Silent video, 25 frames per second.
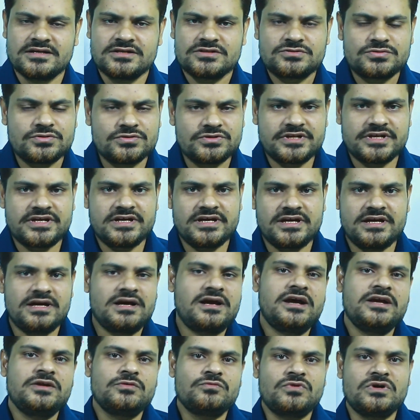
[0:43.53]
today
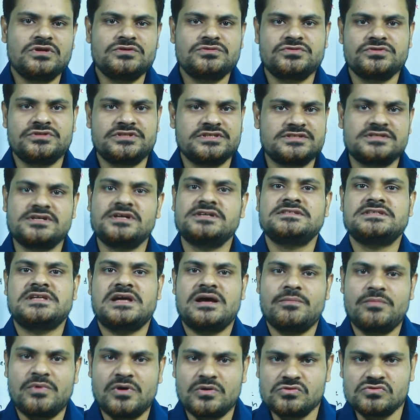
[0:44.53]
I want to discuss
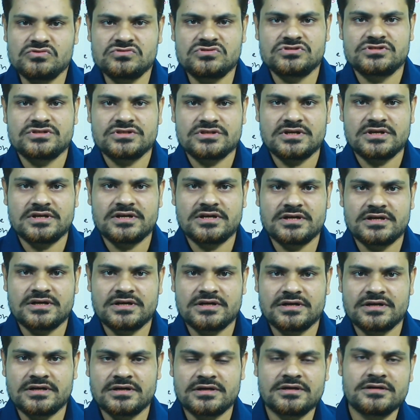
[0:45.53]
about
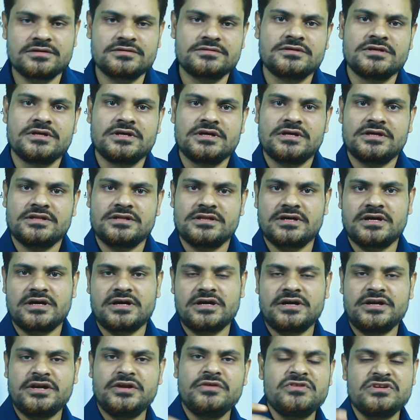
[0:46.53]

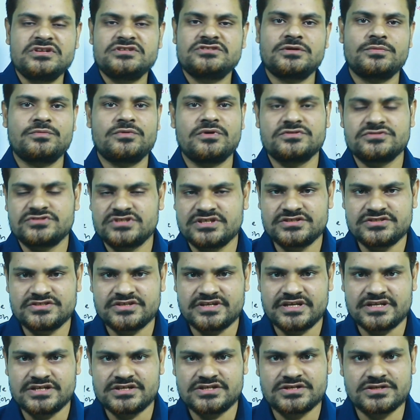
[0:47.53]
the units of
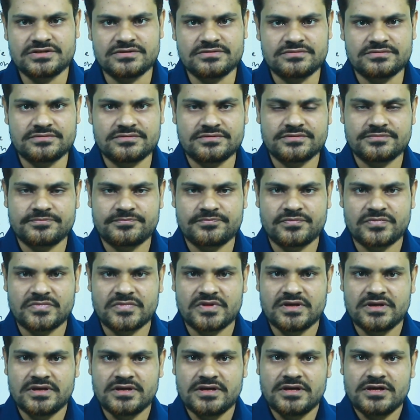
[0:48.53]
concentration.
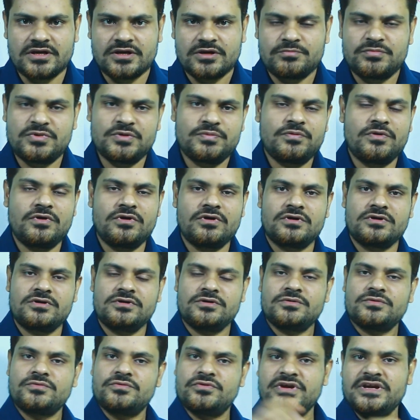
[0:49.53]

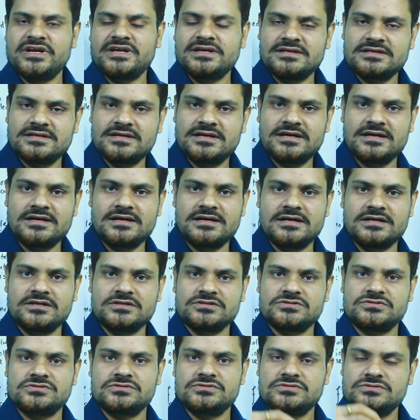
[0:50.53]
Before going
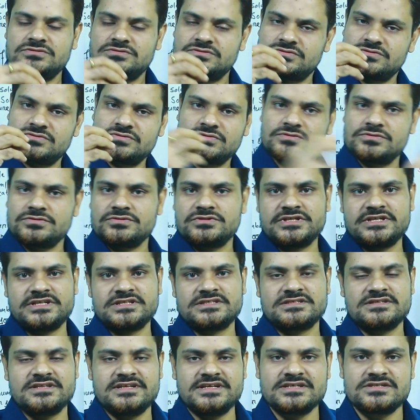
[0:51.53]
to
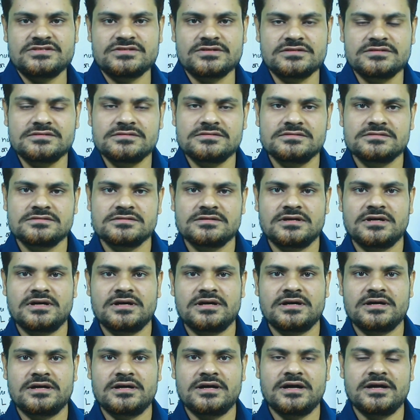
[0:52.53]
this lesson,
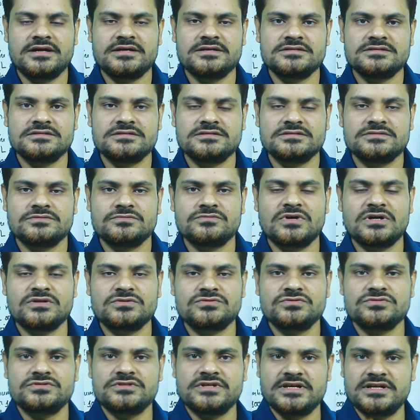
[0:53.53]
I
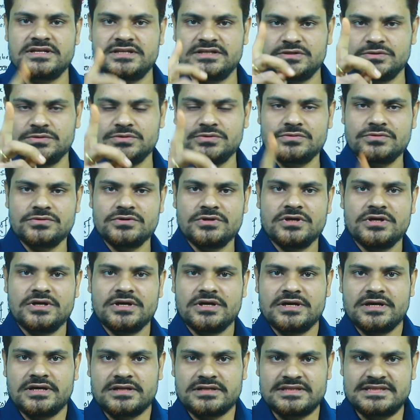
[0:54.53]
want to tell you
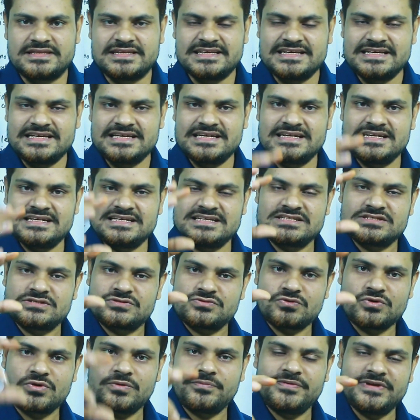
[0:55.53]
these
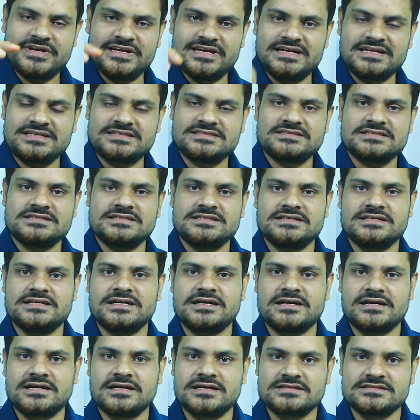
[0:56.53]
topics
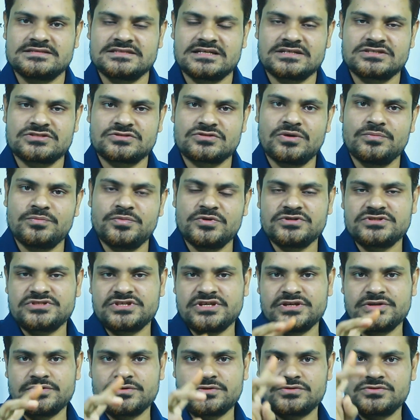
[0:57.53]
just composed
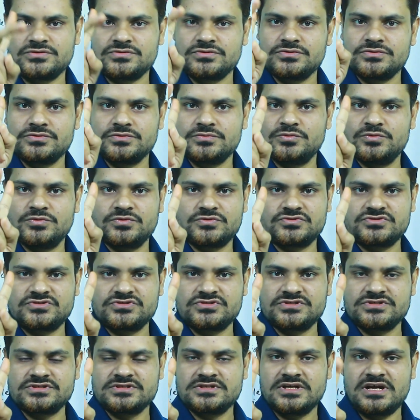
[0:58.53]
in your two books.
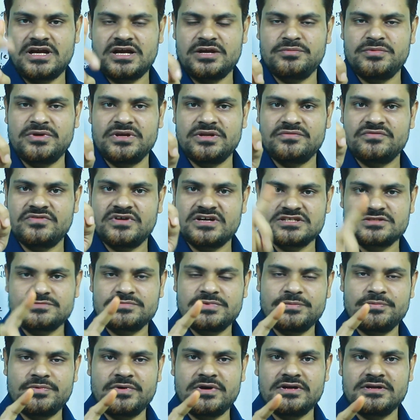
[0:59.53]
I mean first
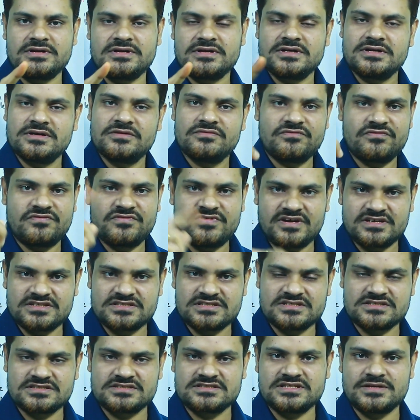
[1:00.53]
paper,
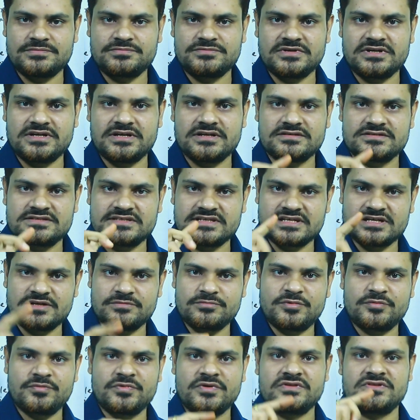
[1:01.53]
first chapter and
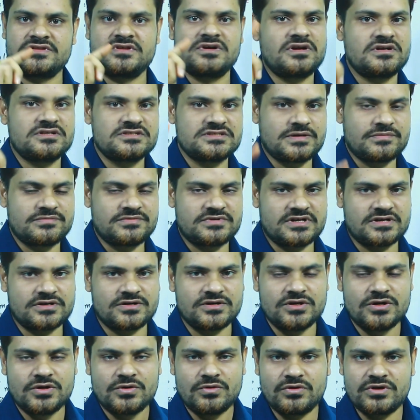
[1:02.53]
second paper, third chapter.
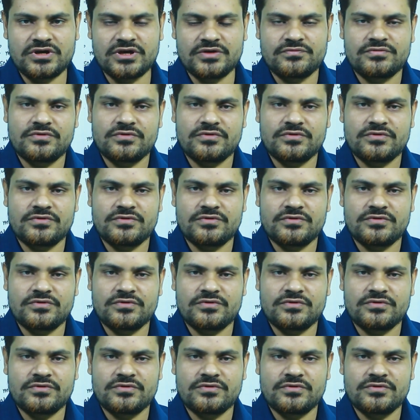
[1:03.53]
Okay,